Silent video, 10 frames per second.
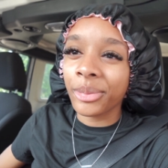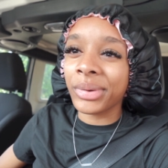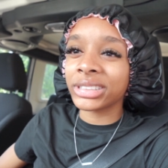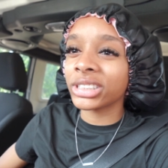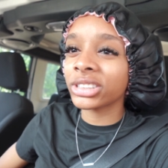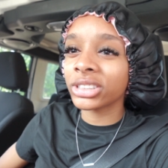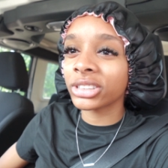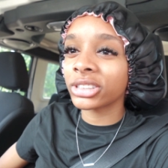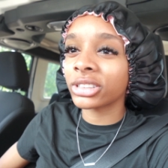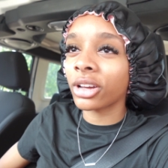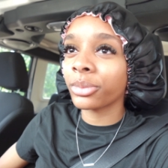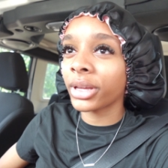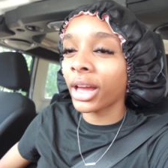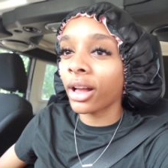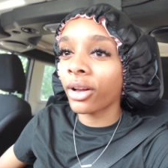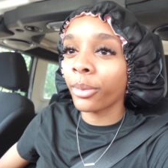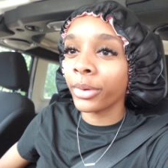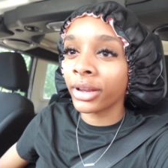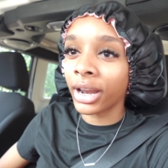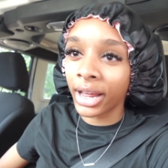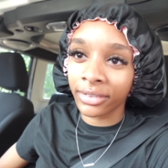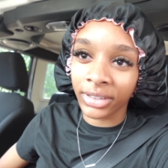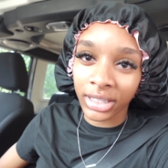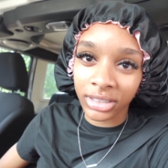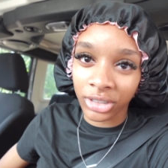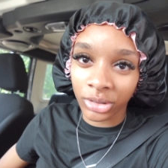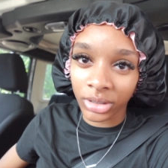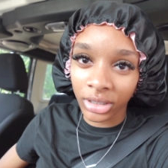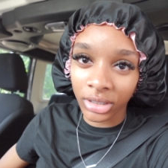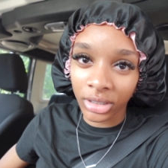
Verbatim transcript: My sisters told me how, but I have yet to do it.